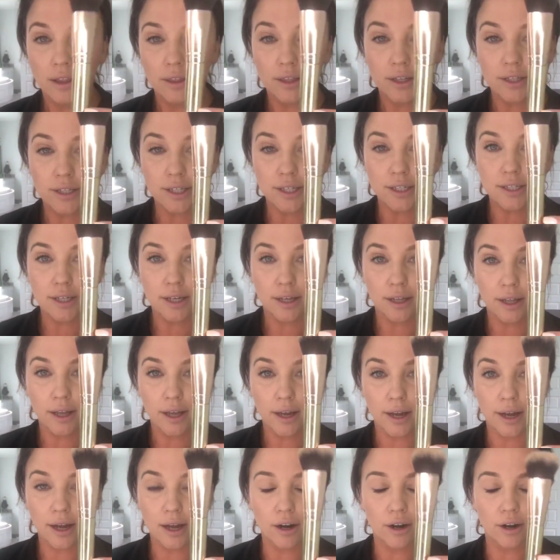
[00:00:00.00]
the detail
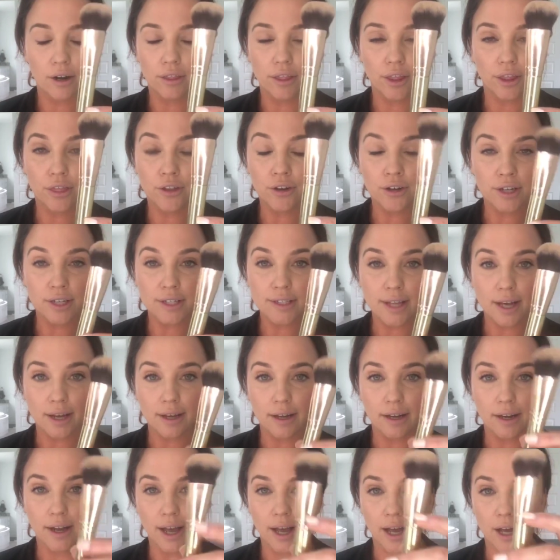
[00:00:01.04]
hack or the
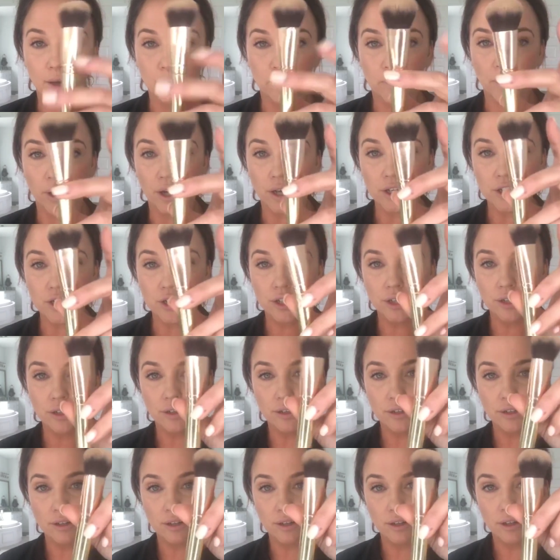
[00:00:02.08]
30-second hack brush,
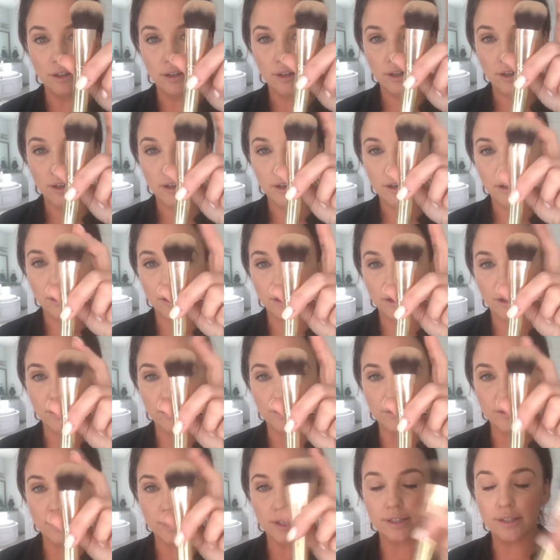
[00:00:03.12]
you're gonna
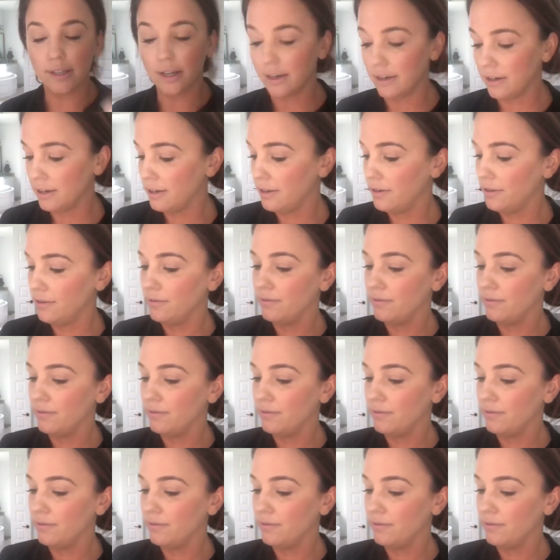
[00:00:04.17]
use this end,